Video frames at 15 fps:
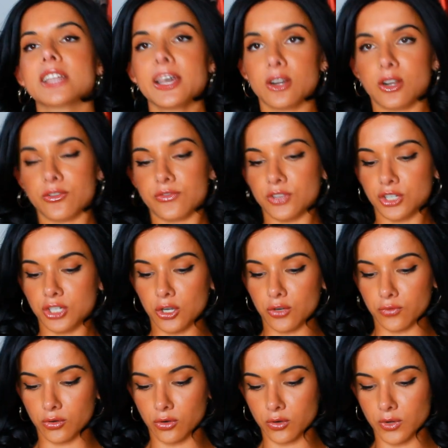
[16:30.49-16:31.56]
that off the
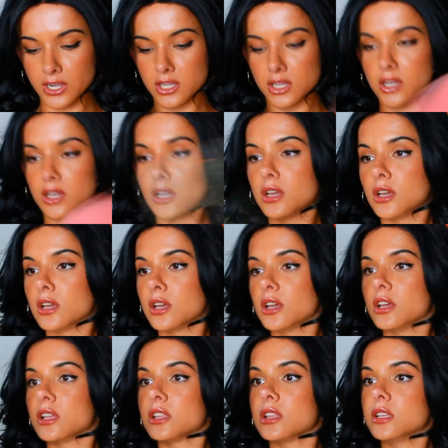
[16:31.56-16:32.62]
shelf real quick.
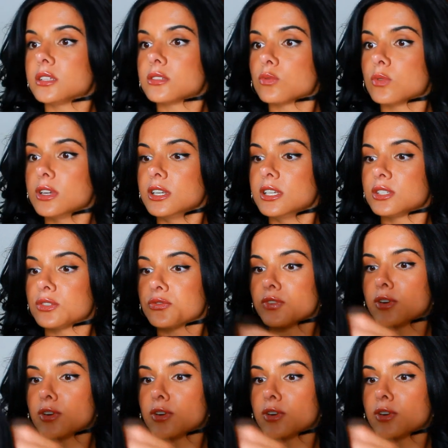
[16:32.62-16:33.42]
This one is